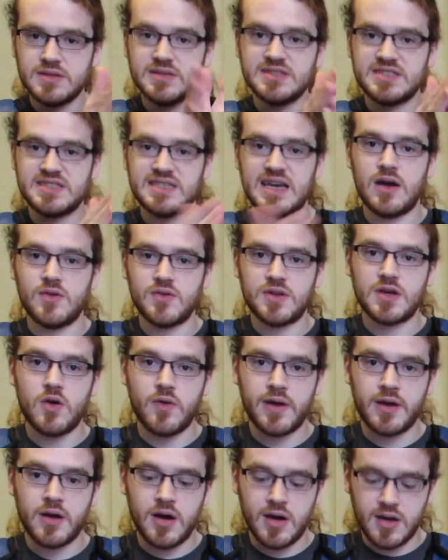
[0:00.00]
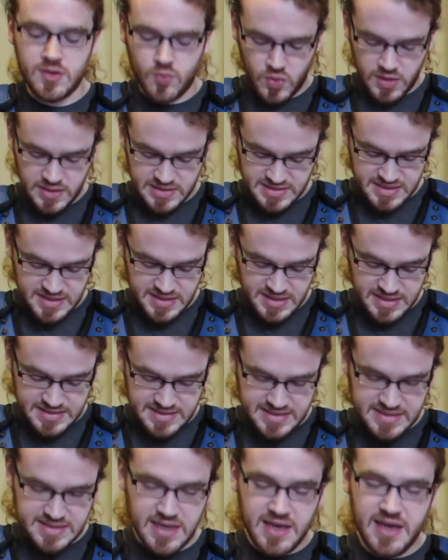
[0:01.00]
sound going on, whereas
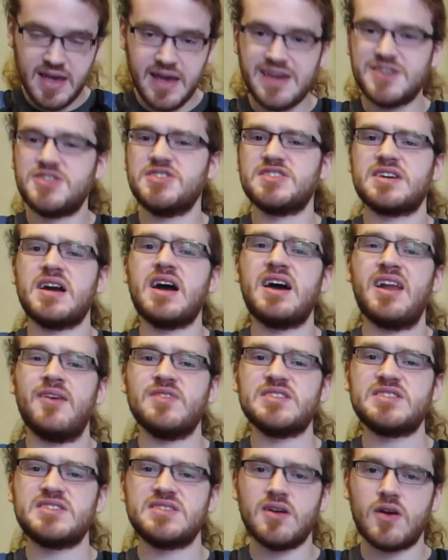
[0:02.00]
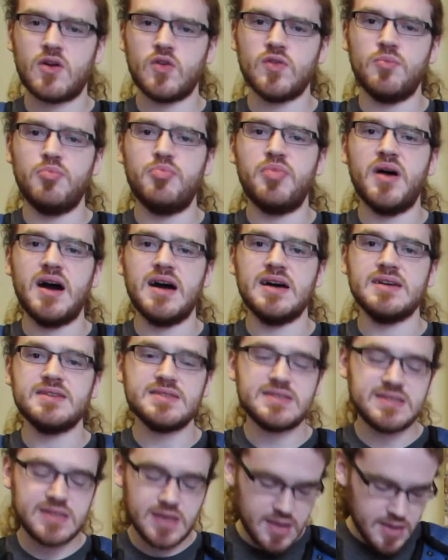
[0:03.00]
this is just kind of a subtle
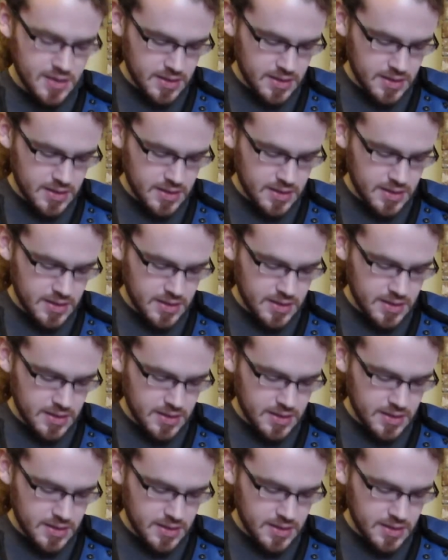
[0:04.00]
buzz.